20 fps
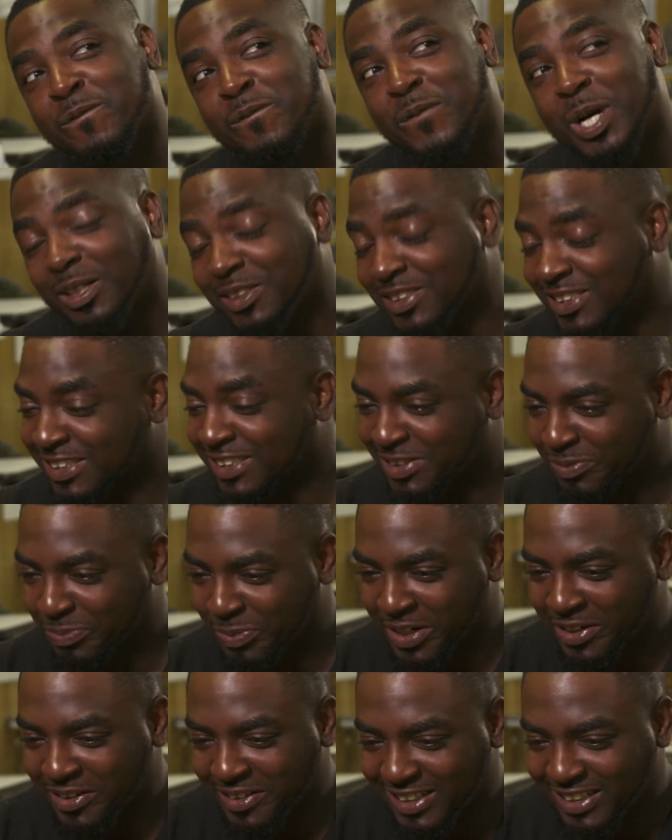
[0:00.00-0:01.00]
First
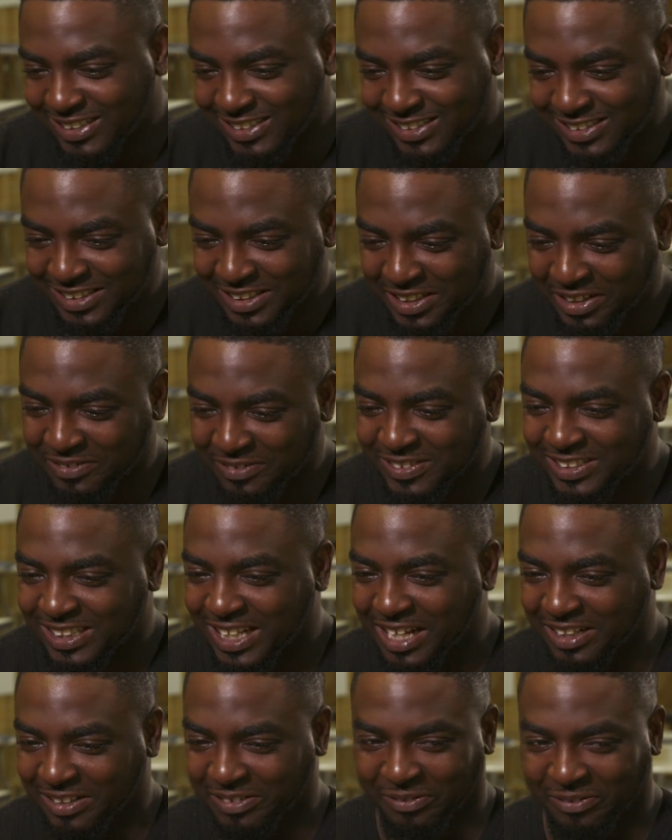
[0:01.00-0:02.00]
experience, it
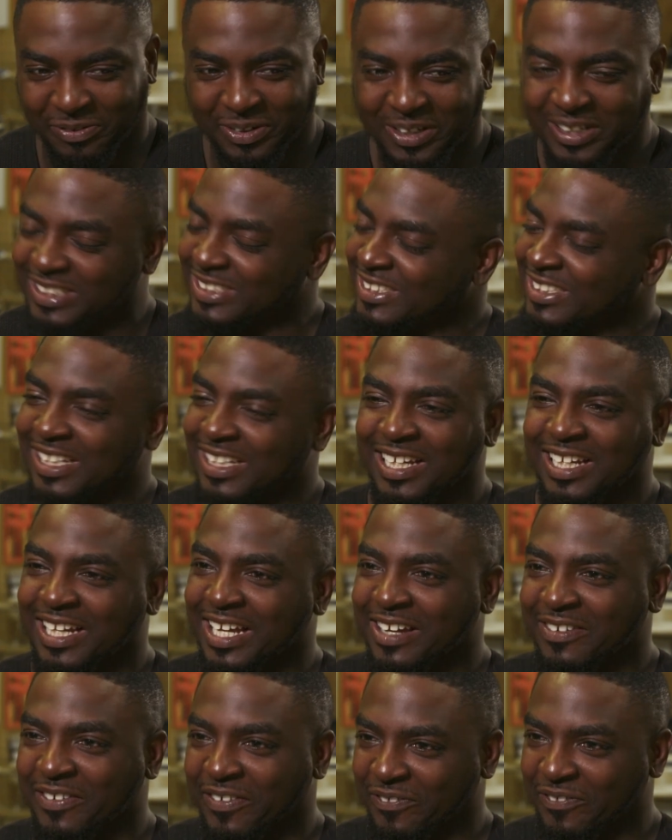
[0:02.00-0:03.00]
was like the weirdest
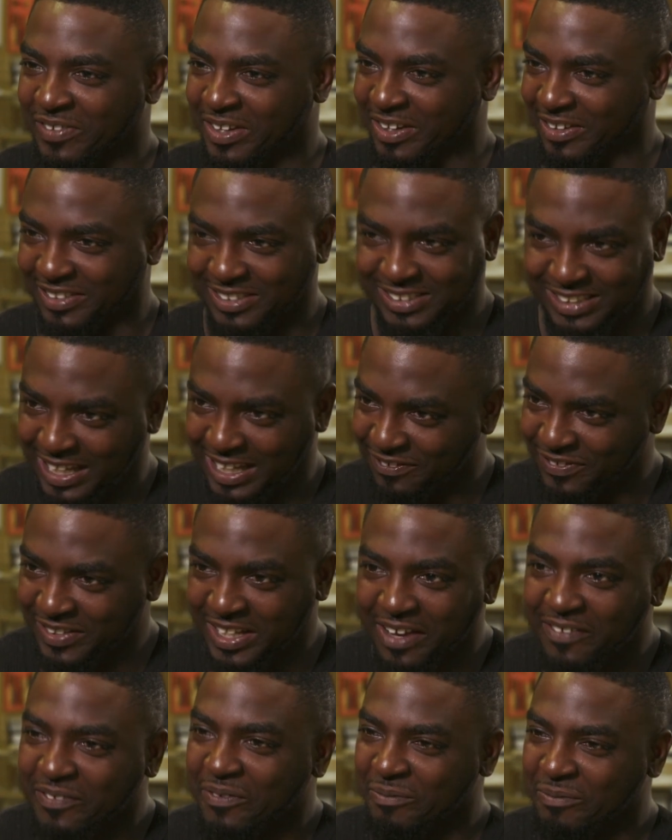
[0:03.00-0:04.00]
thing I ever felt because I've
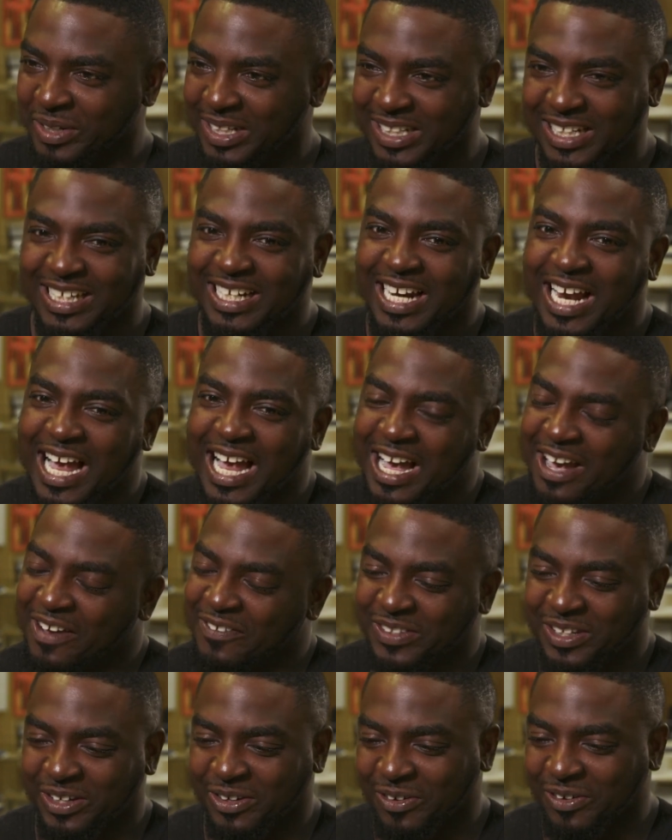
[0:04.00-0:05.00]
never been that high
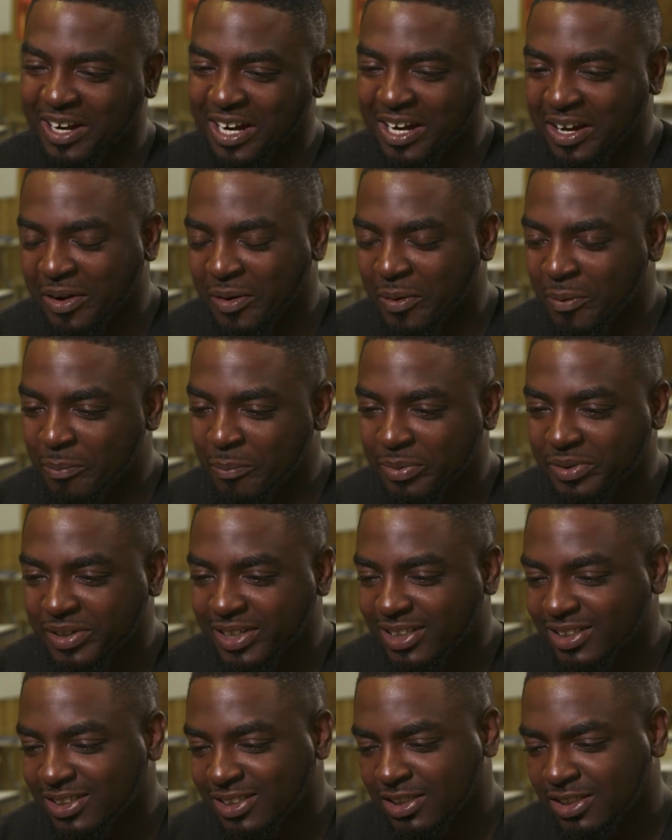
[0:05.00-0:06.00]
off the ground.
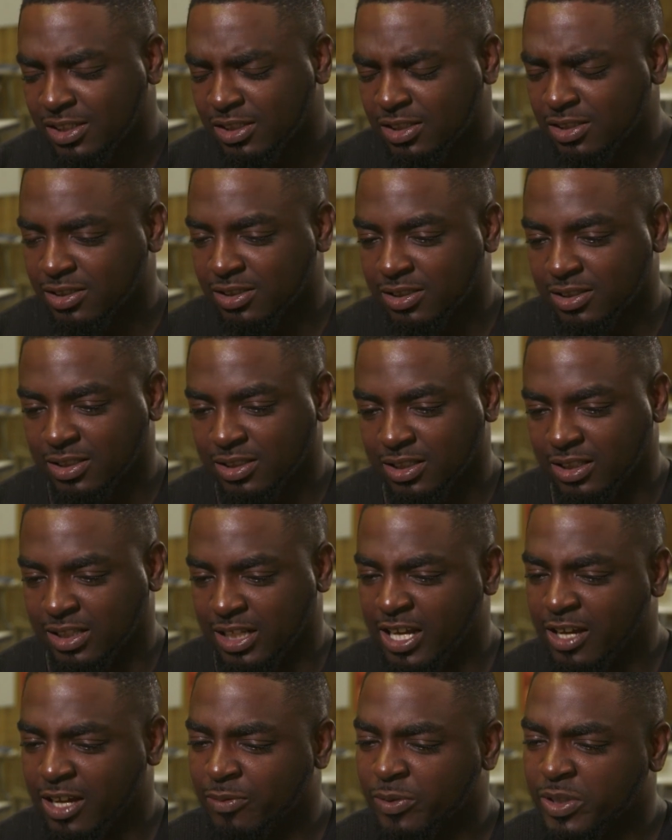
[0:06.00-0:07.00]
But
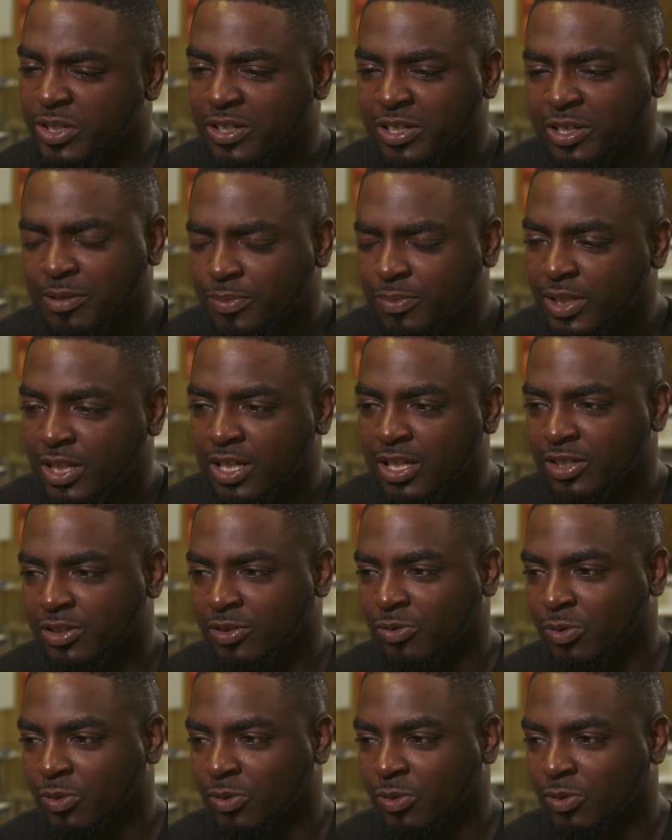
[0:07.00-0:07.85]
now when you're up there and you're